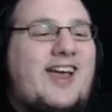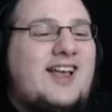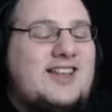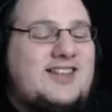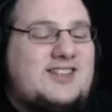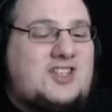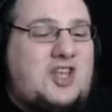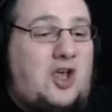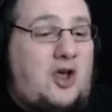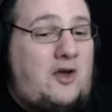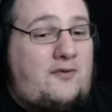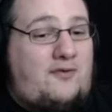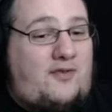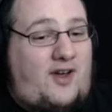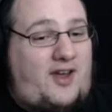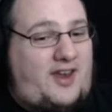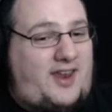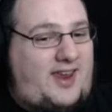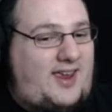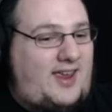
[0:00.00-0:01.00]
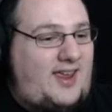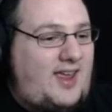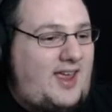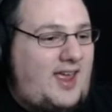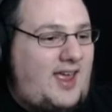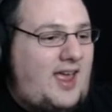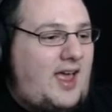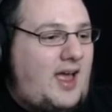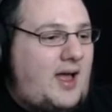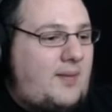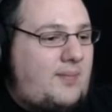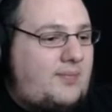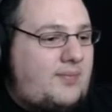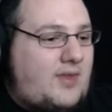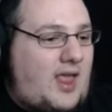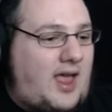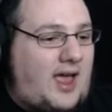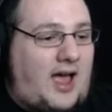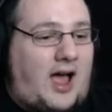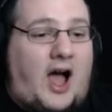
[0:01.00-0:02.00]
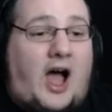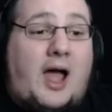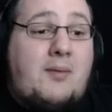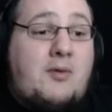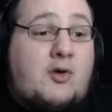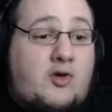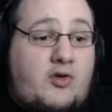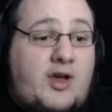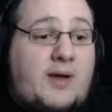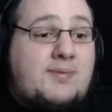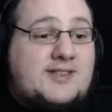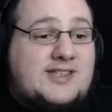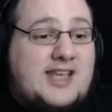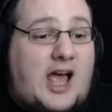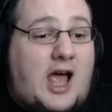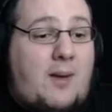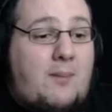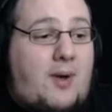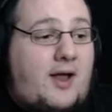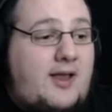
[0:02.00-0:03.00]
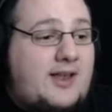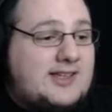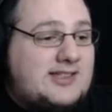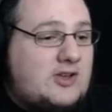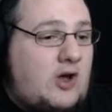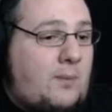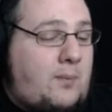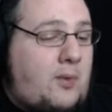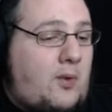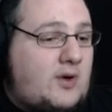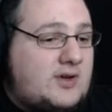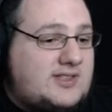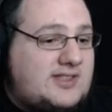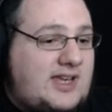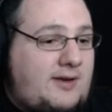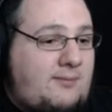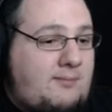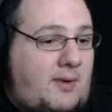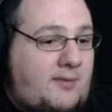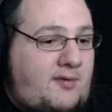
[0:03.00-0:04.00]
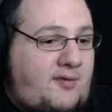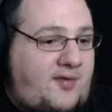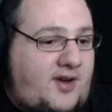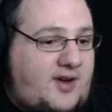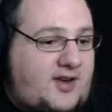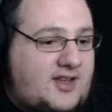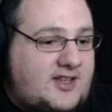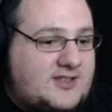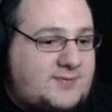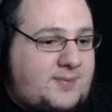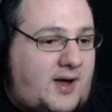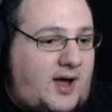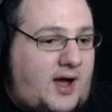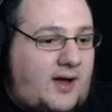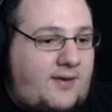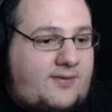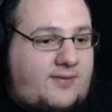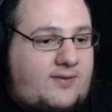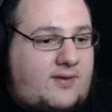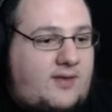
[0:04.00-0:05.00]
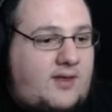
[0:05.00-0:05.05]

It's too funny. I'm creeped out by these little porcelain motherfuckers, but I...